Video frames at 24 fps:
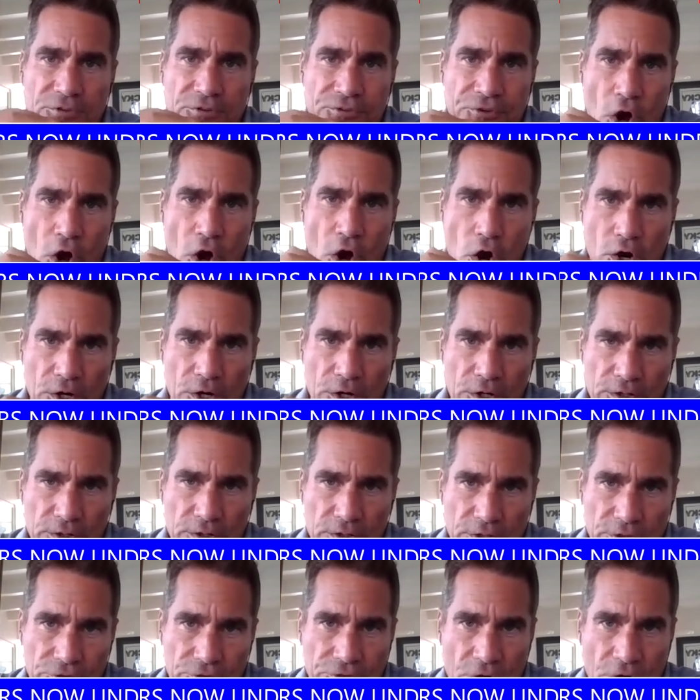by
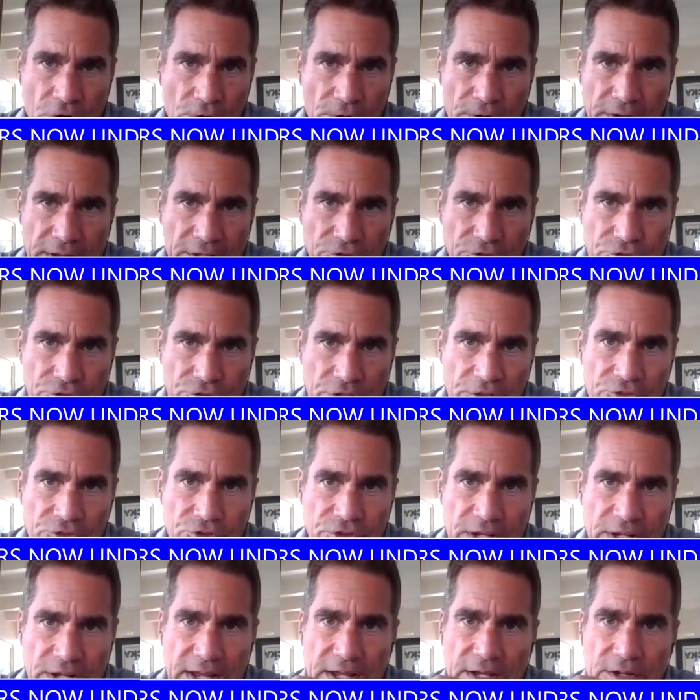far as
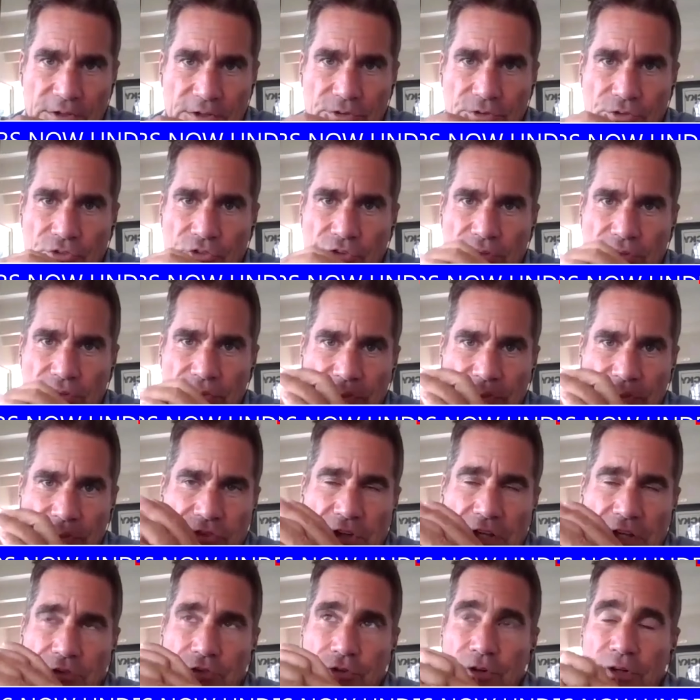touchdowns,
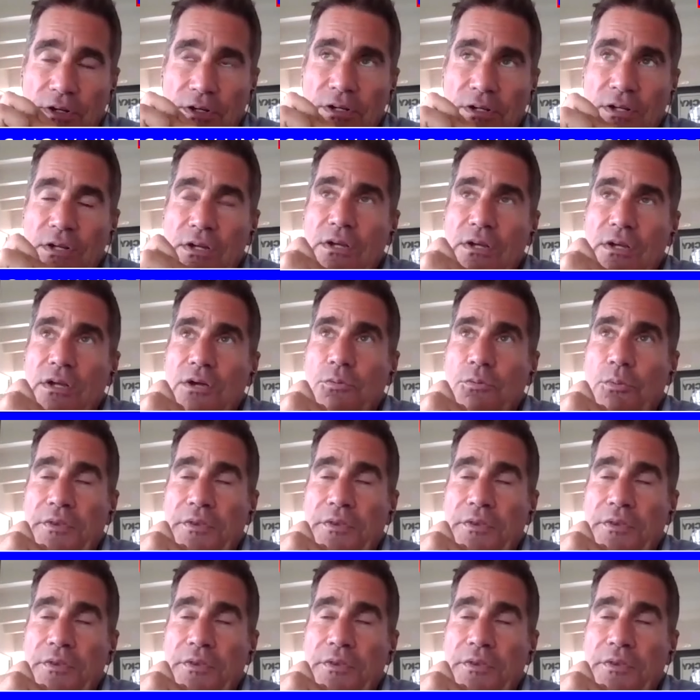et cetera,